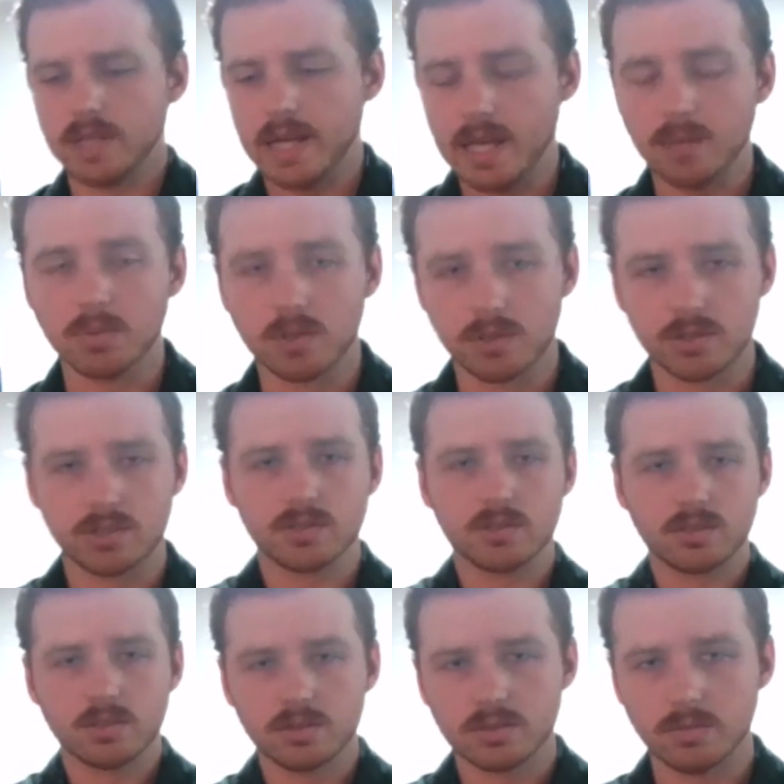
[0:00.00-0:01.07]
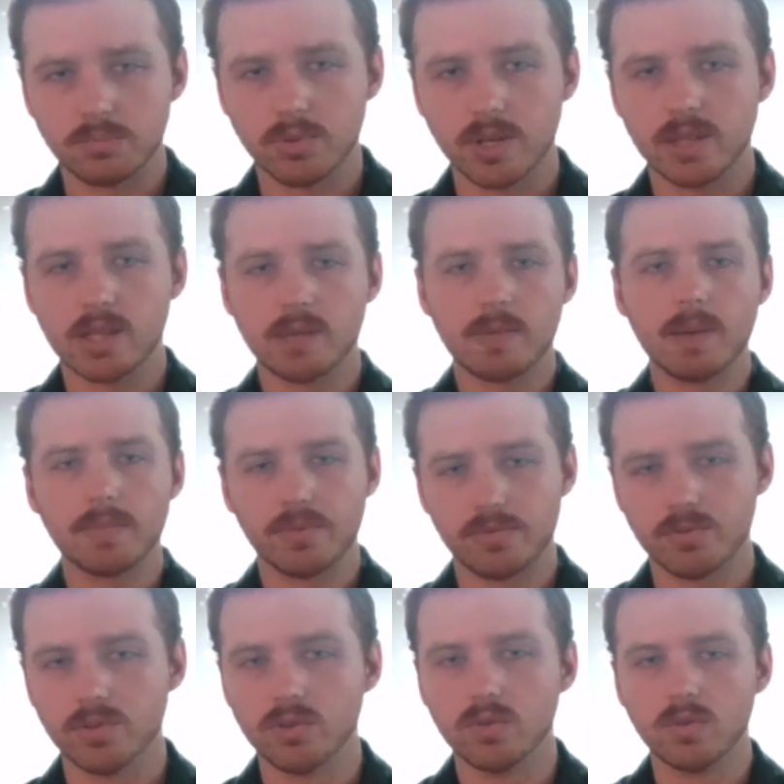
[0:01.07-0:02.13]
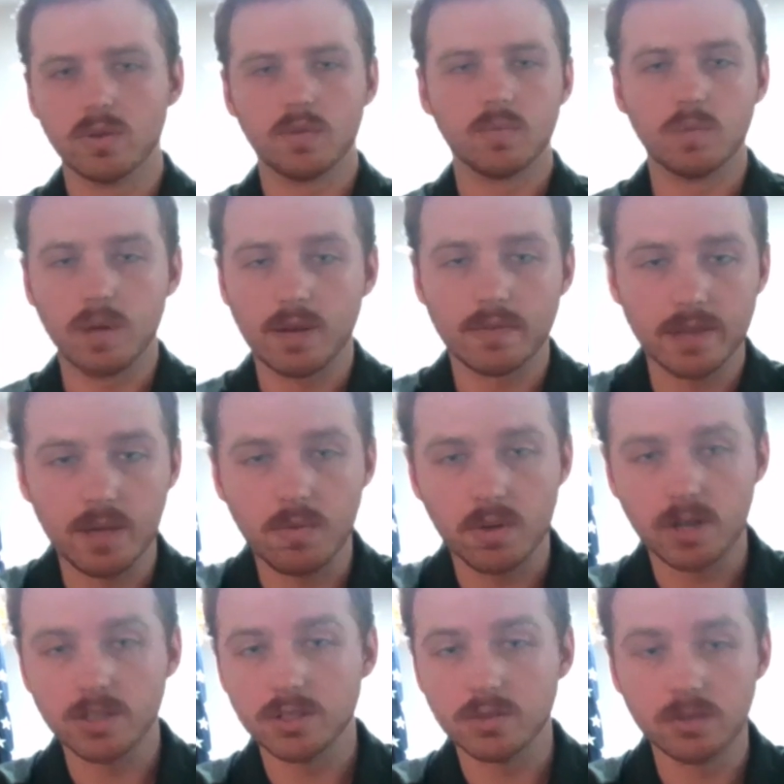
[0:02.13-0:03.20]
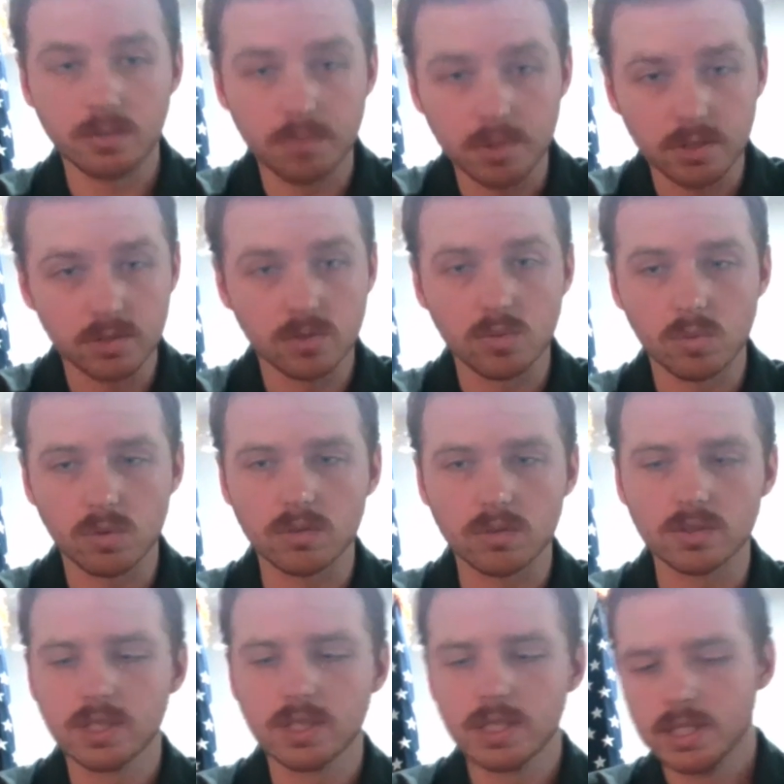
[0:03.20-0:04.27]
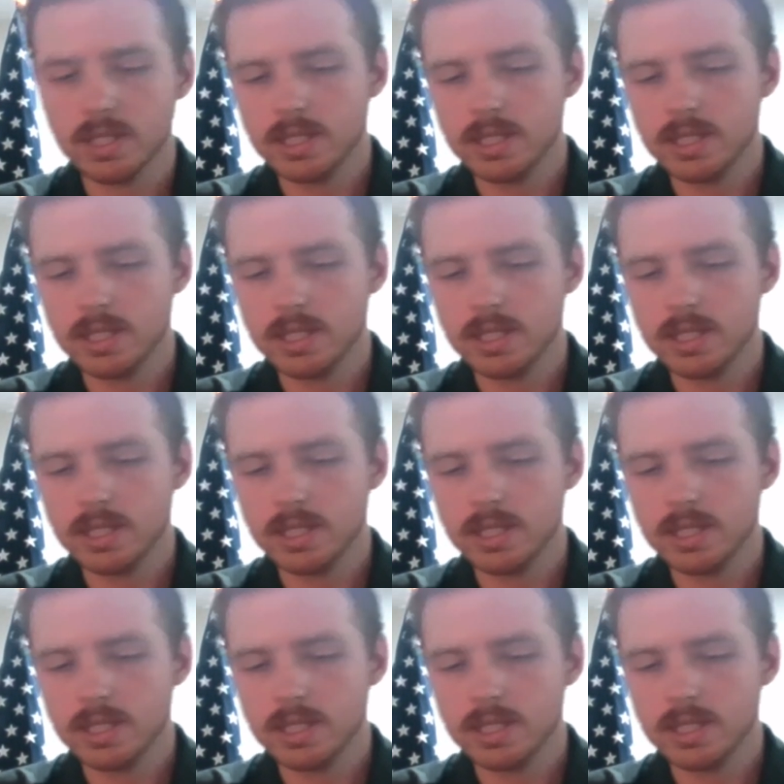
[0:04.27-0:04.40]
enablers to bring them up through whatever they want to do in the political world.